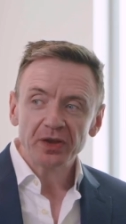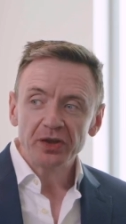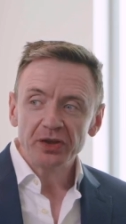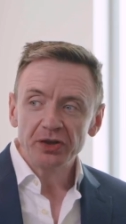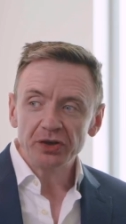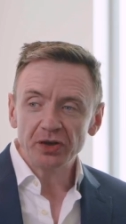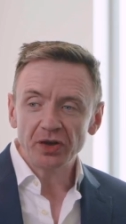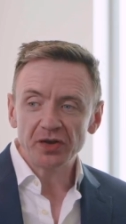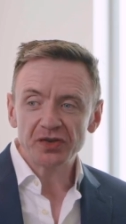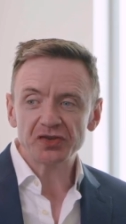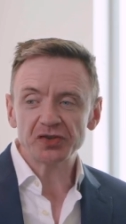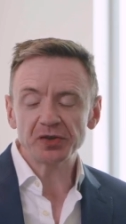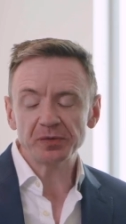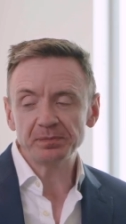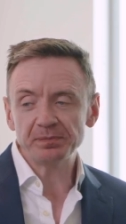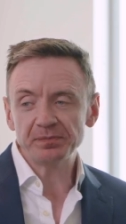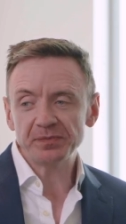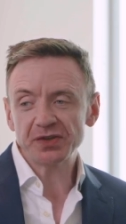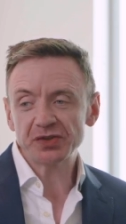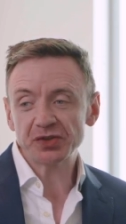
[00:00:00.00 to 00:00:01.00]
There's
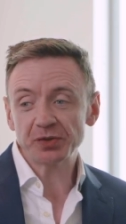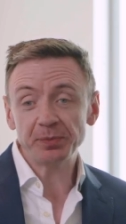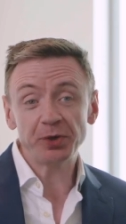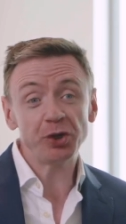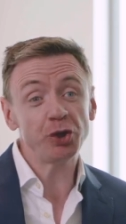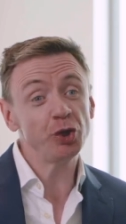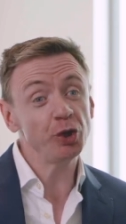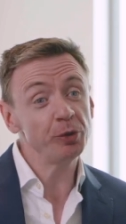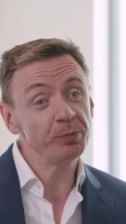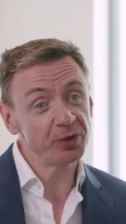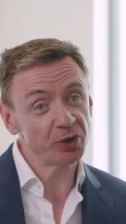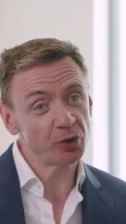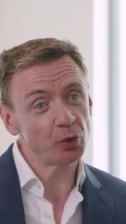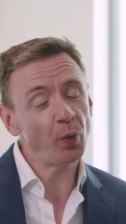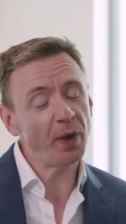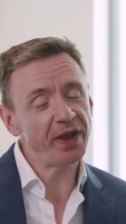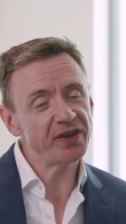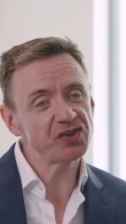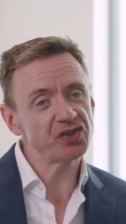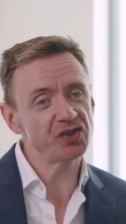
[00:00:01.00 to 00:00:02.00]
some human
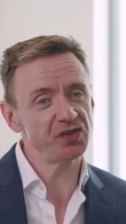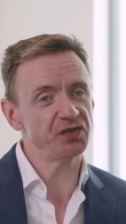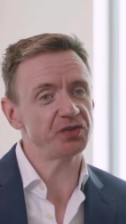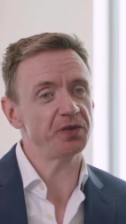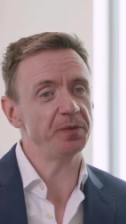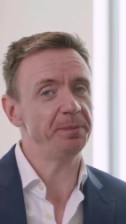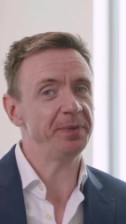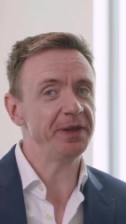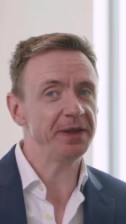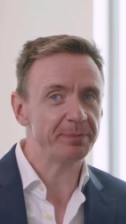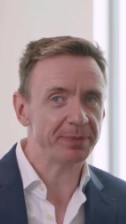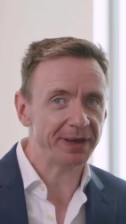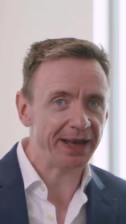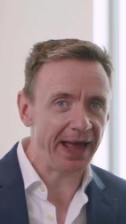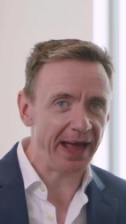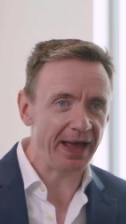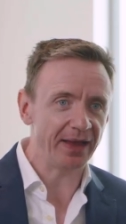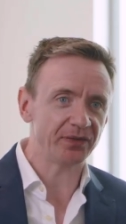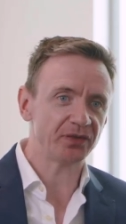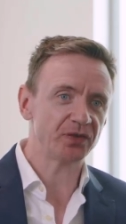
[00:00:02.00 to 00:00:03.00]
questions that people
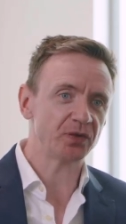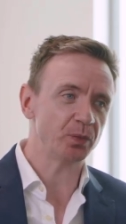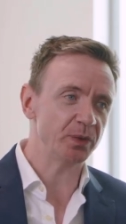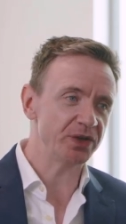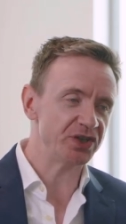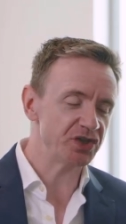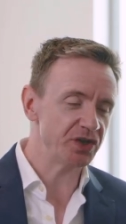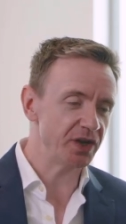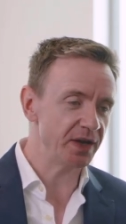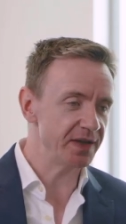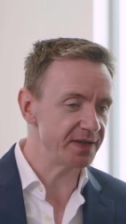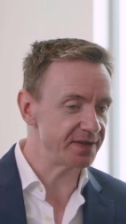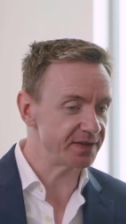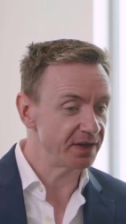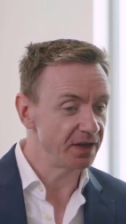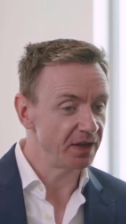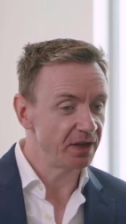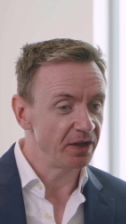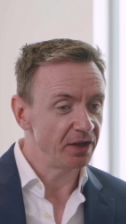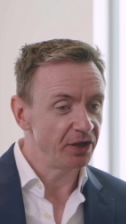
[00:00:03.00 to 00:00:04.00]
ask, which is,
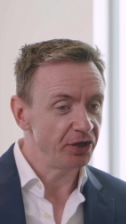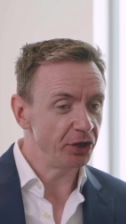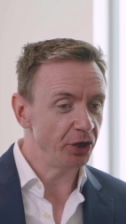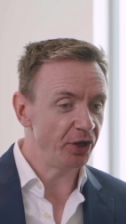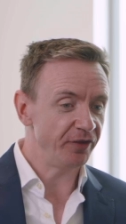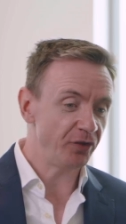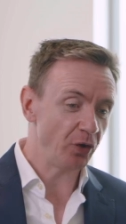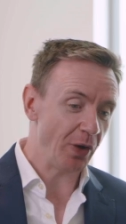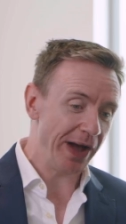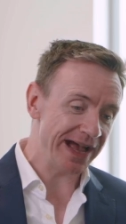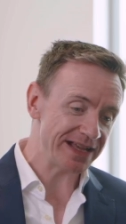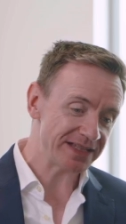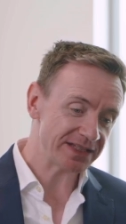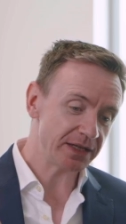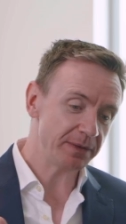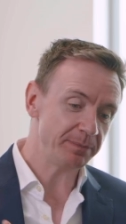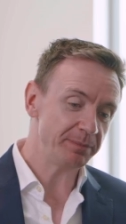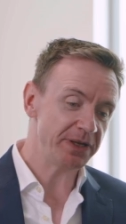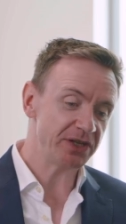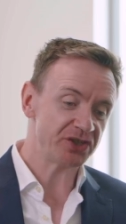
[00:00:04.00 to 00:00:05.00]
if you're
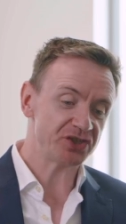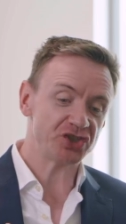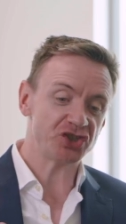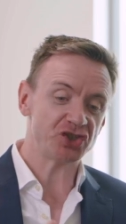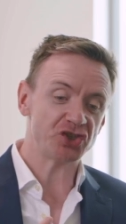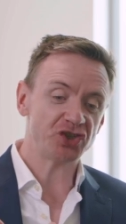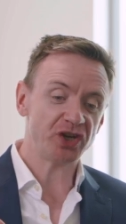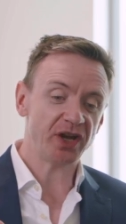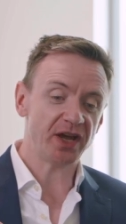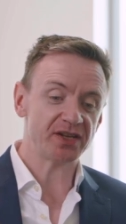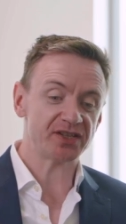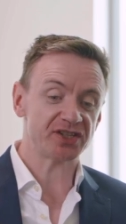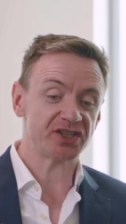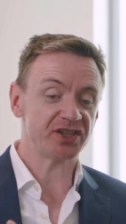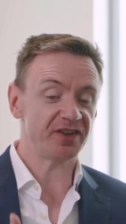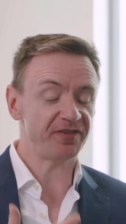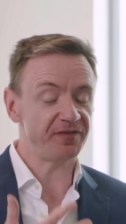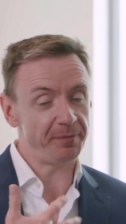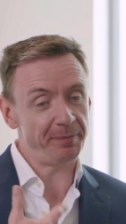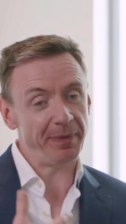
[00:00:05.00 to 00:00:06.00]
asking me to share
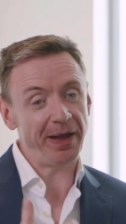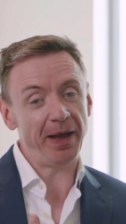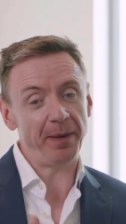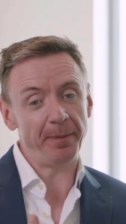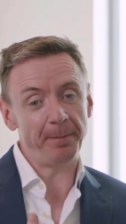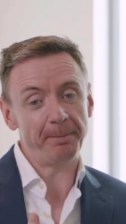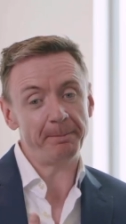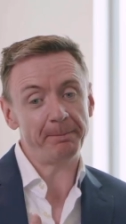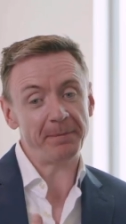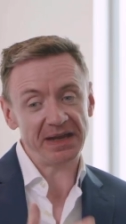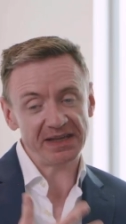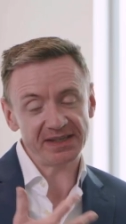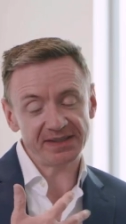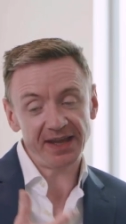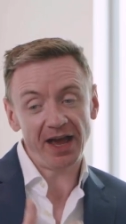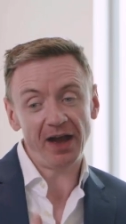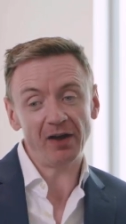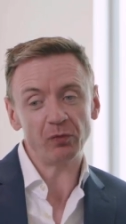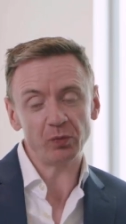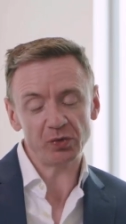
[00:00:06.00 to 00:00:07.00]
stuff about
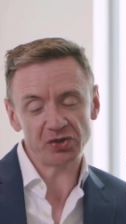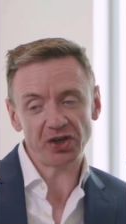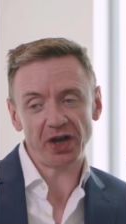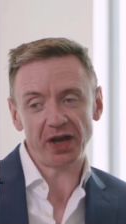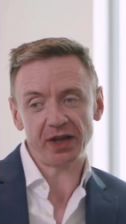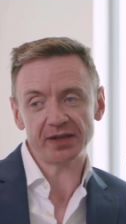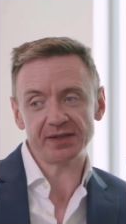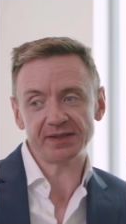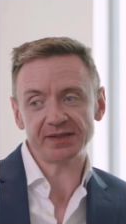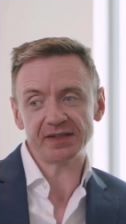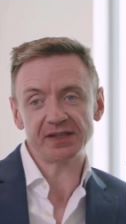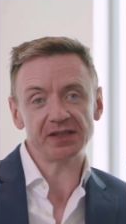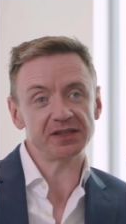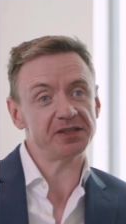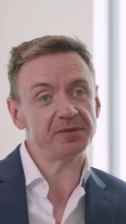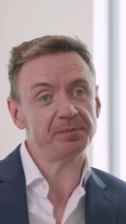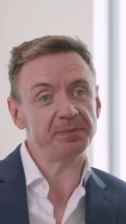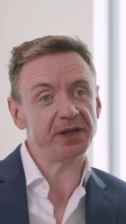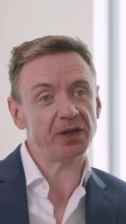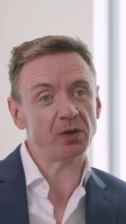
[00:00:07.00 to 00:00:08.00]
myself, which I consider
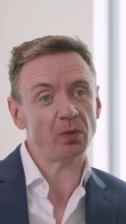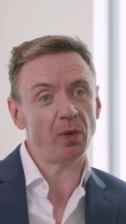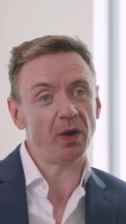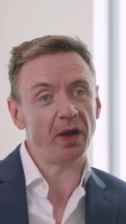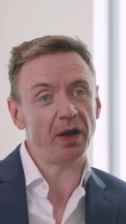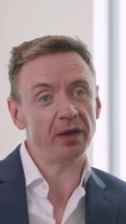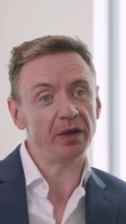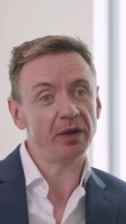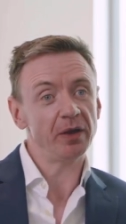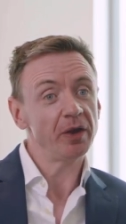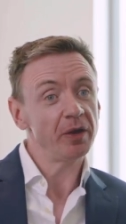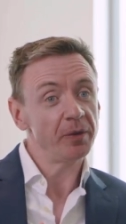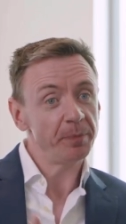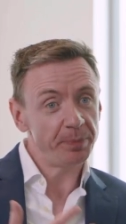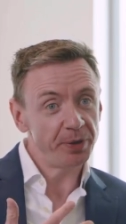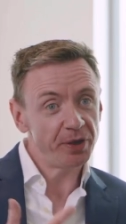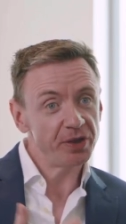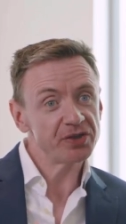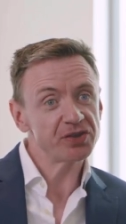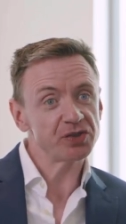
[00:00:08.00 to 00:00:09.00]
to be quite
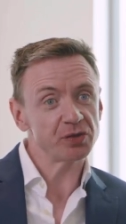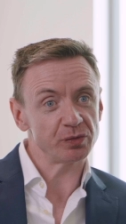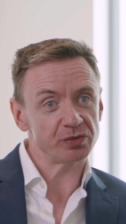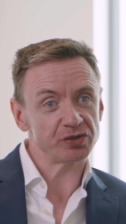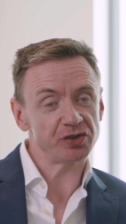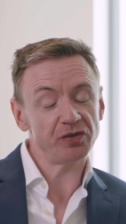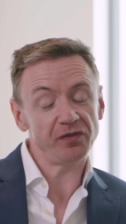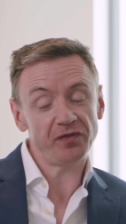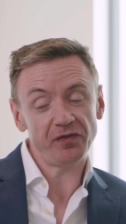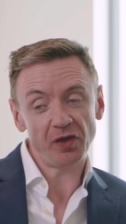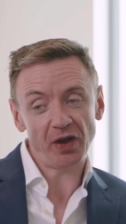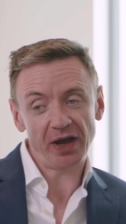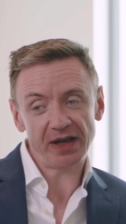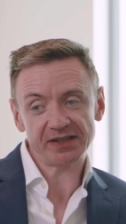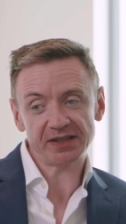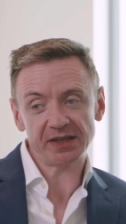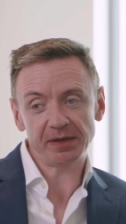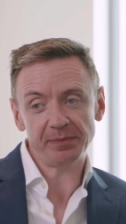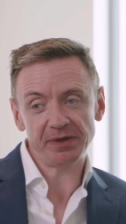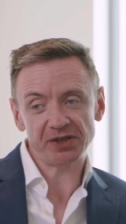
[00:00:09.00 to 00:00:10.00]
personal. So if you're
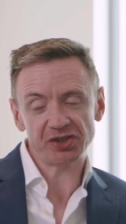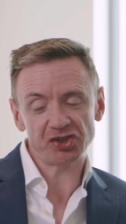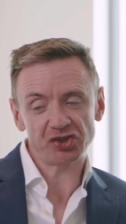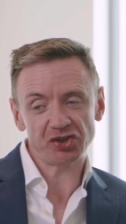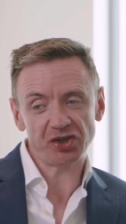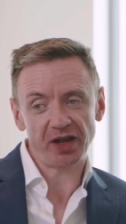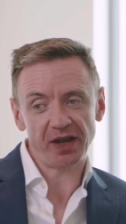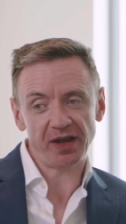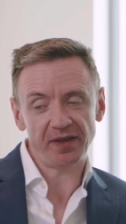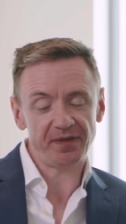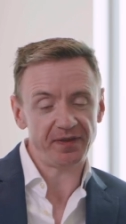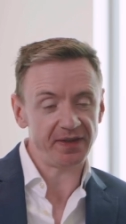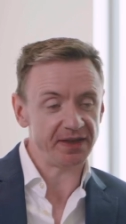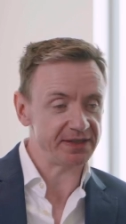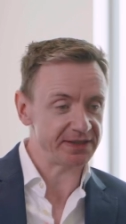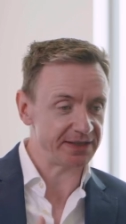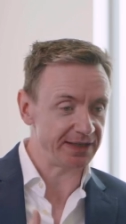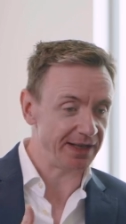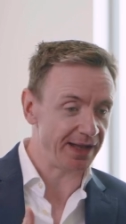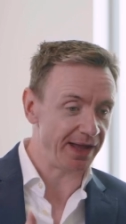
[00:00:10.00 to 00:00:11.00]
asking me to share
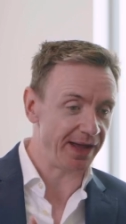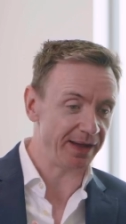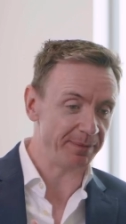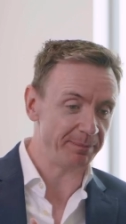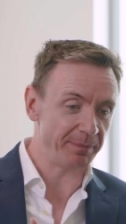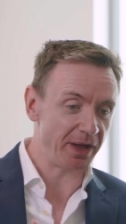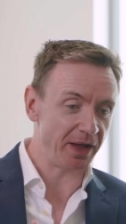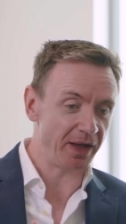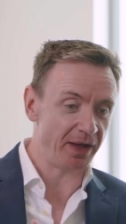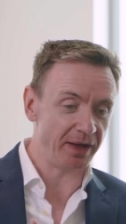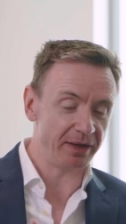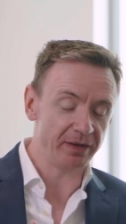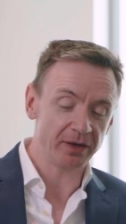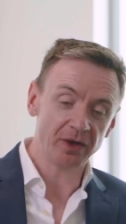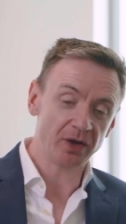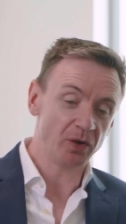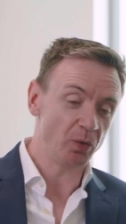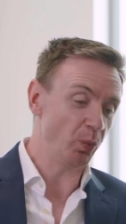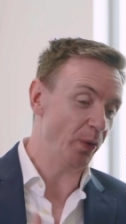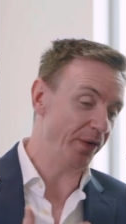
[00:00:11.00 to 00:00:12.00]
things like
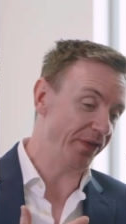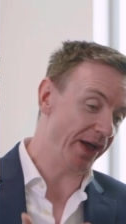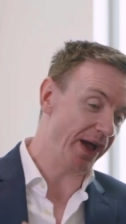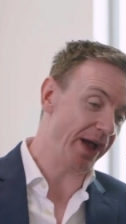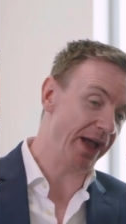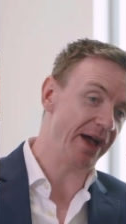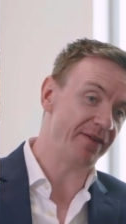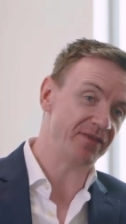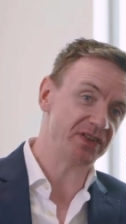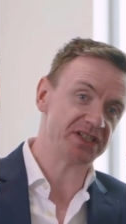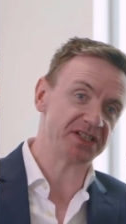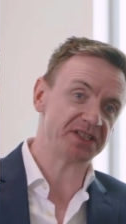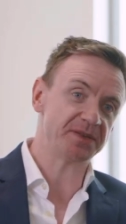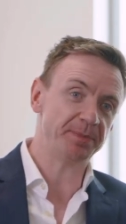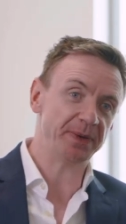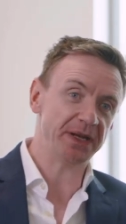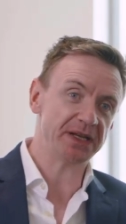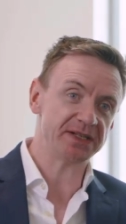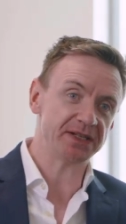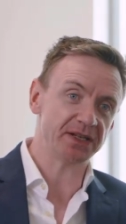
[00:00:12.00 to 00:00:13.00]
whether I have a
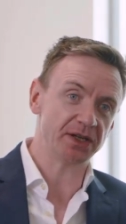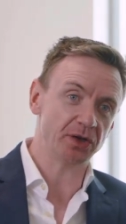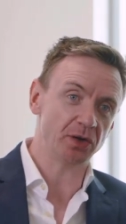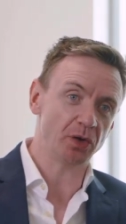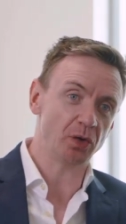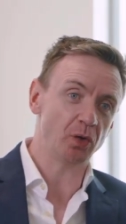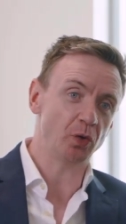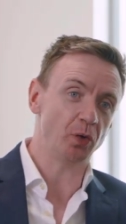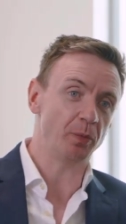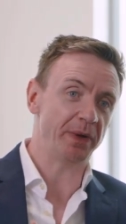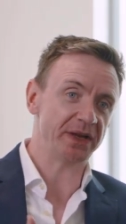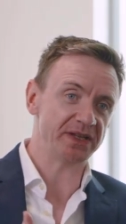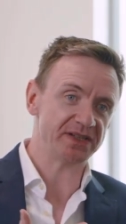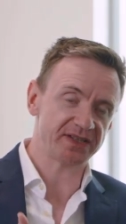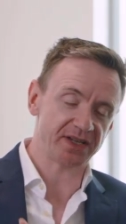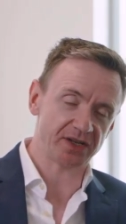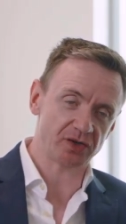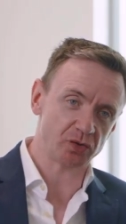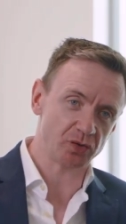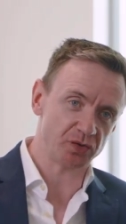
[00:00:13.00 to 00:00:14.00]
disability or not, or my
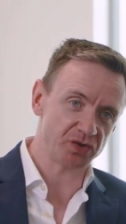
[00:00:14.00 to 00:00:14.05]
sexual